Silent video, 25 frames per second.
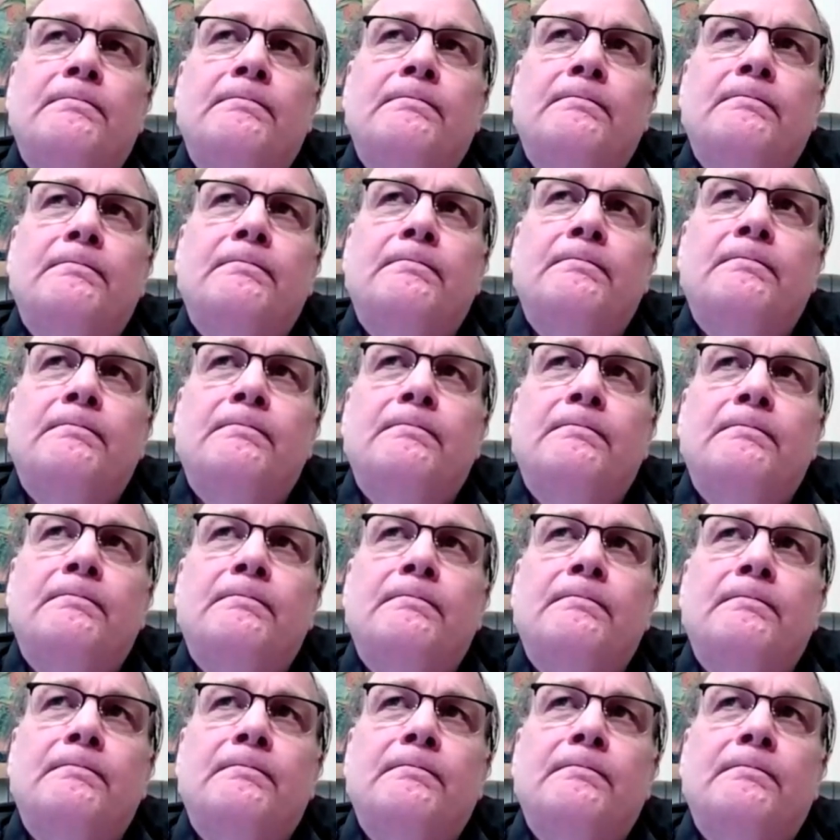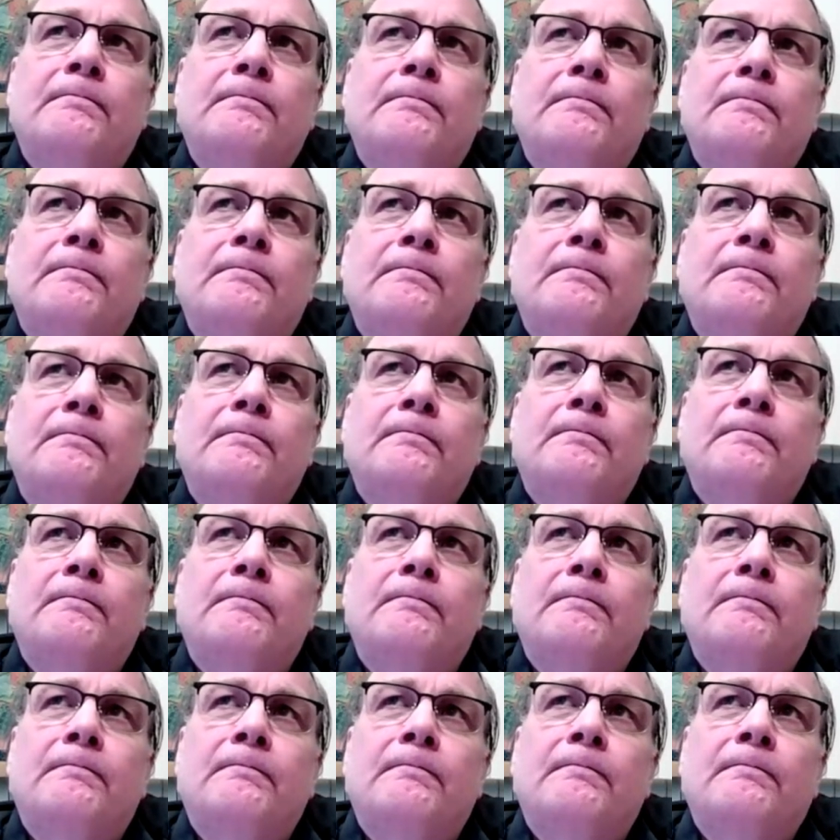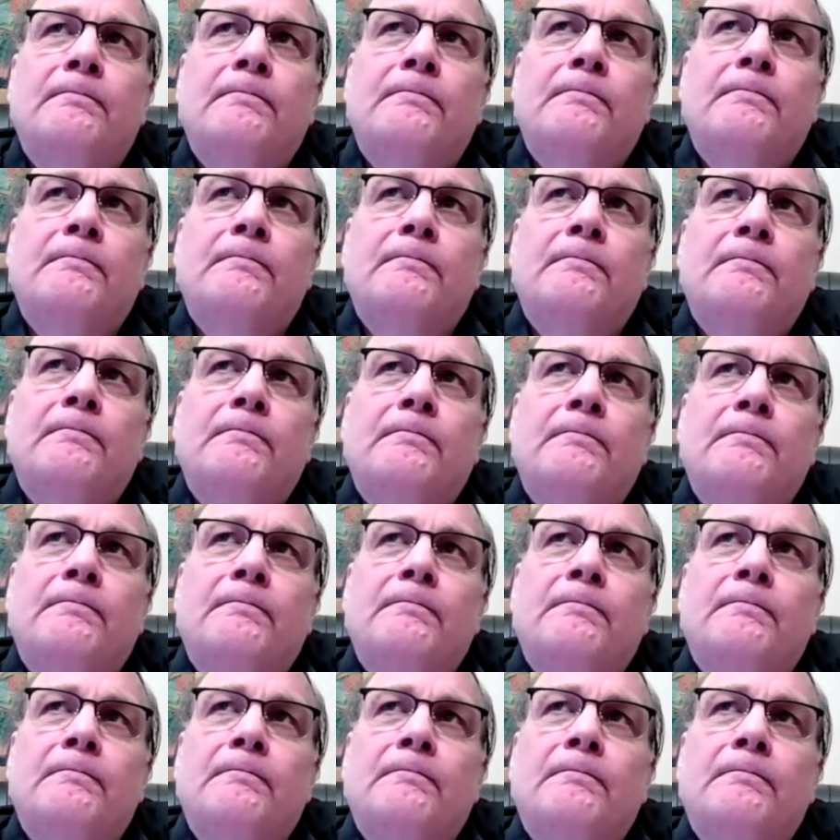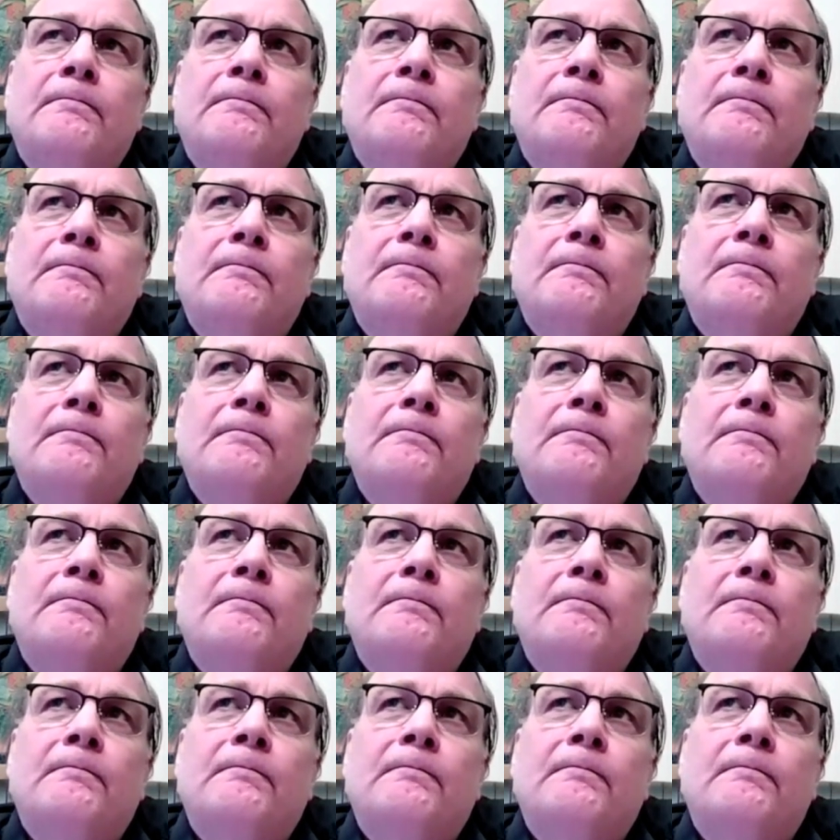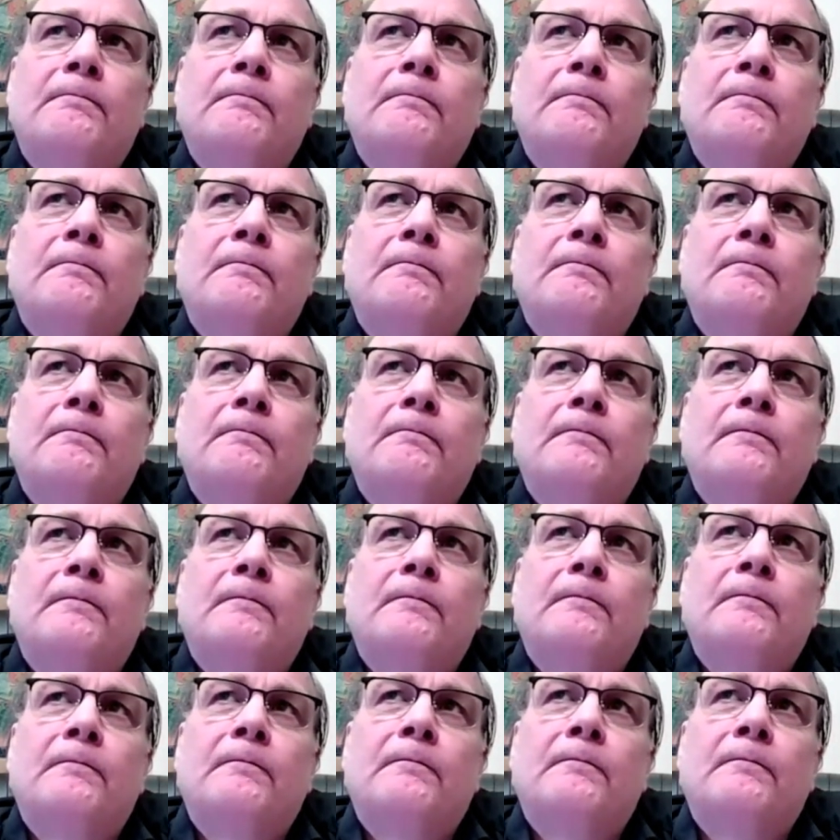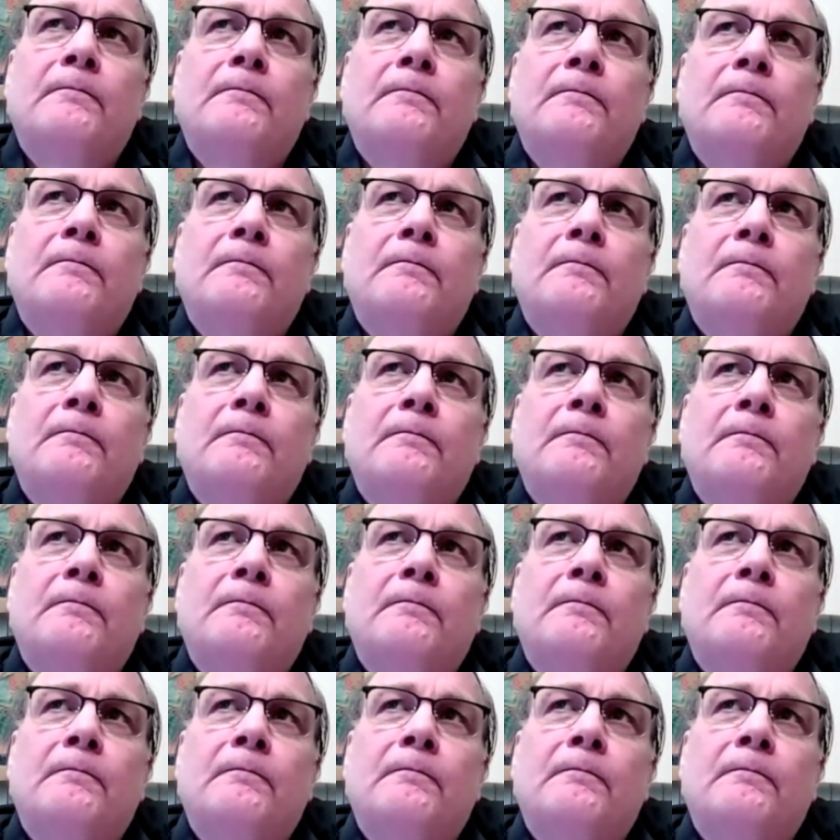Nothing is said.